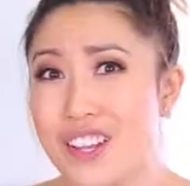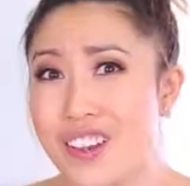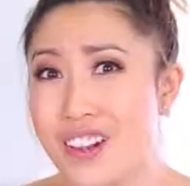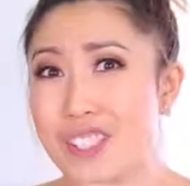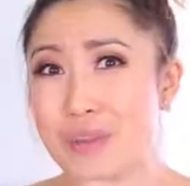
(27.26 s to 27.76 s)
your
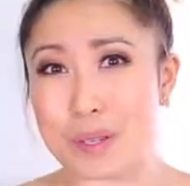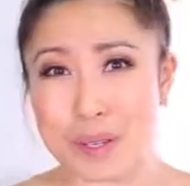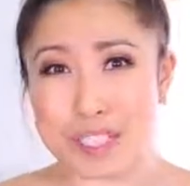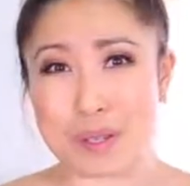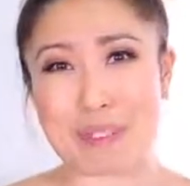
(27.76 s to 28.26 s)

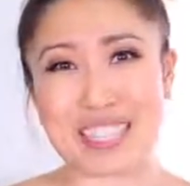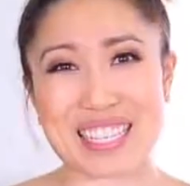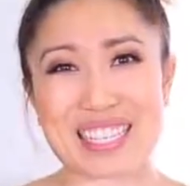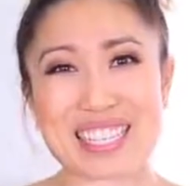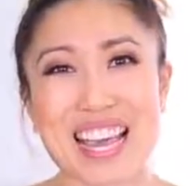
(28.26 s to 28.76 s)
entrepreneurship
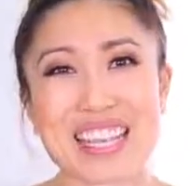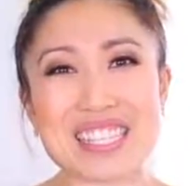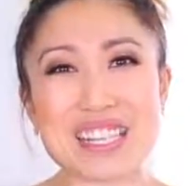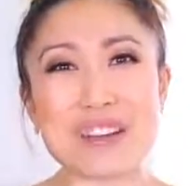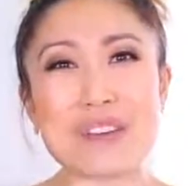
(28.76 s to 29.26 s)
skills.
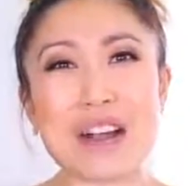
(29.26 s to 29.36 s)
So